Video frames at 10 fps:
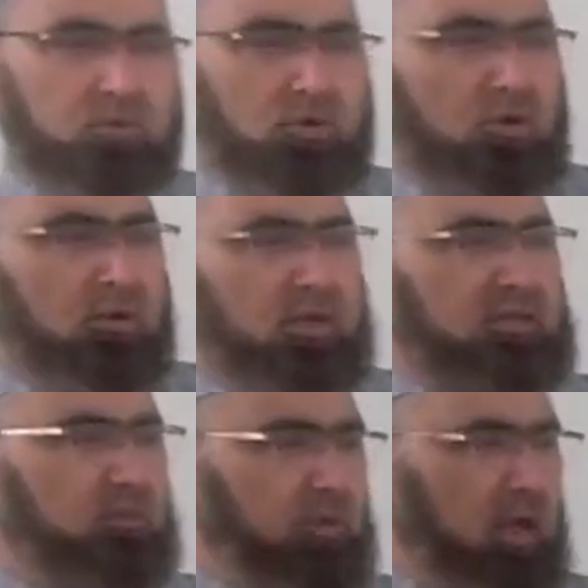you know,
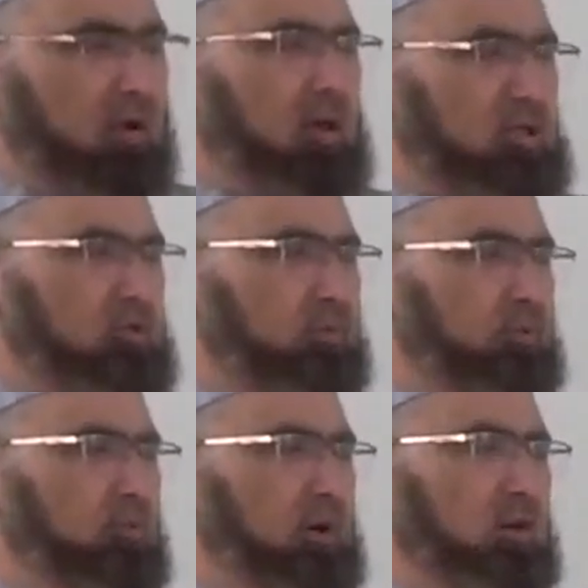yes, we are also
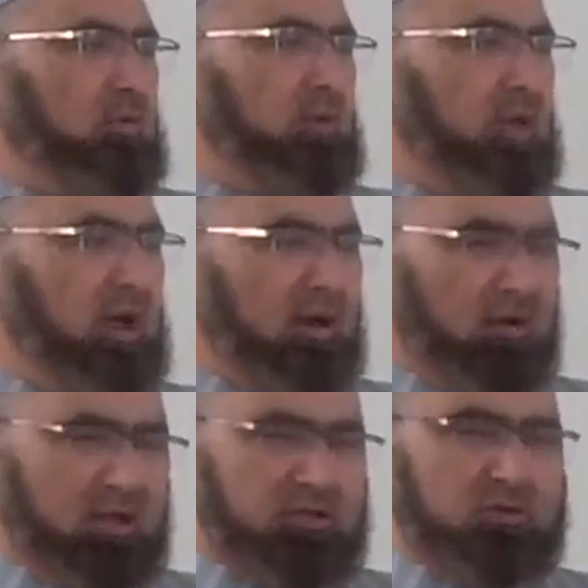poor, we are
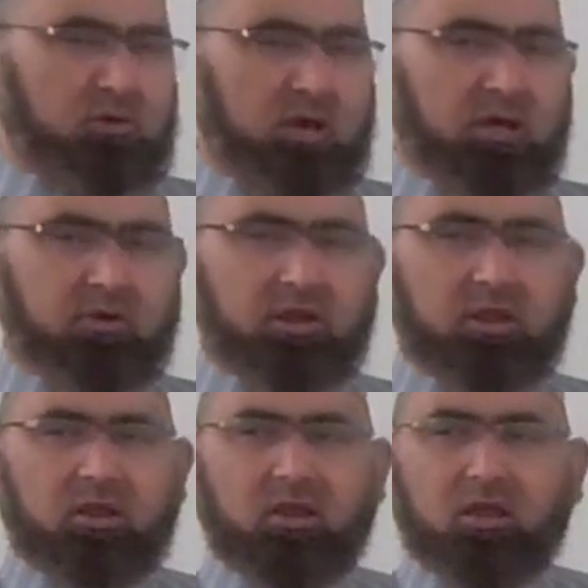also hungry,